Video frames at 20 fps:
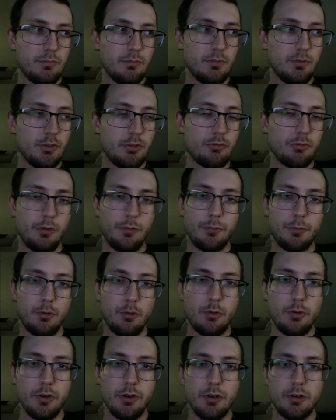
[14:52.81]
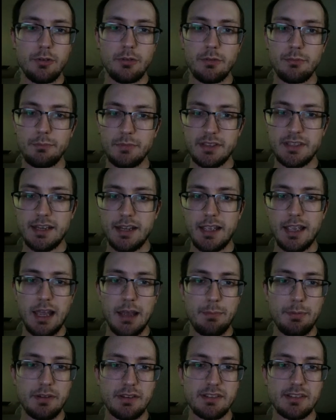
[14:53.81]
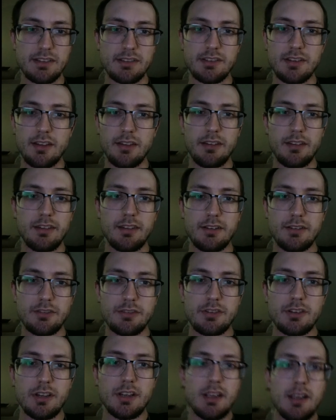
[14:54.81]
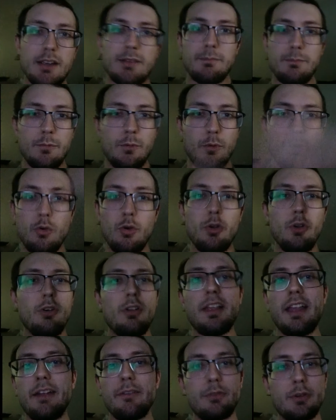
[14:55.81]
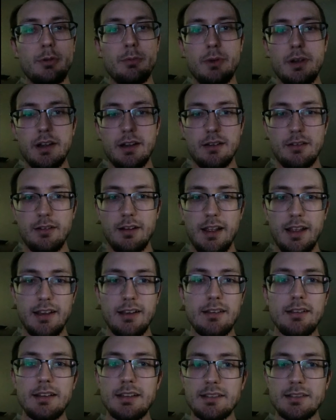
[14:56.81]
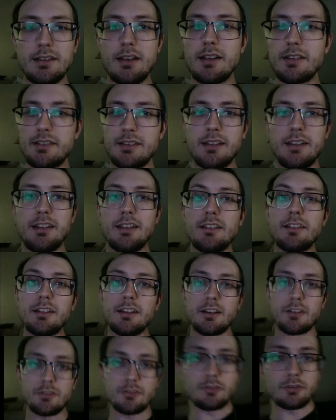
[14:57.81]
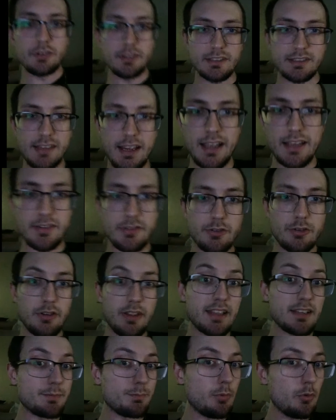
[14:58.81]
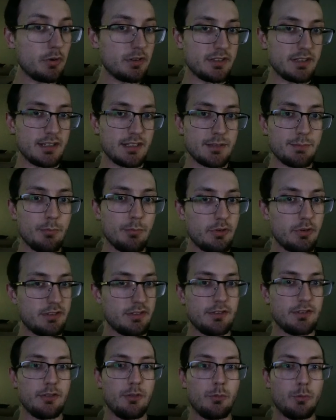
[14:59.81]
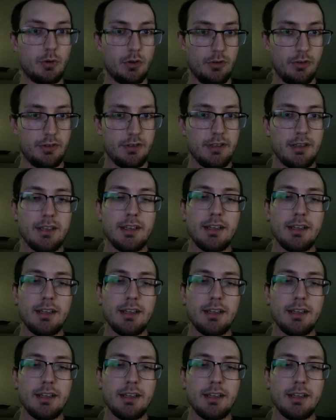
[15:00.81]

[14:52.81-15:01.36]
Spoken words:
you drill for oil, a mistake happens, and suddenly there's oil everywhere, and it's causing ecological disaster. That's poisonous, poison to the world.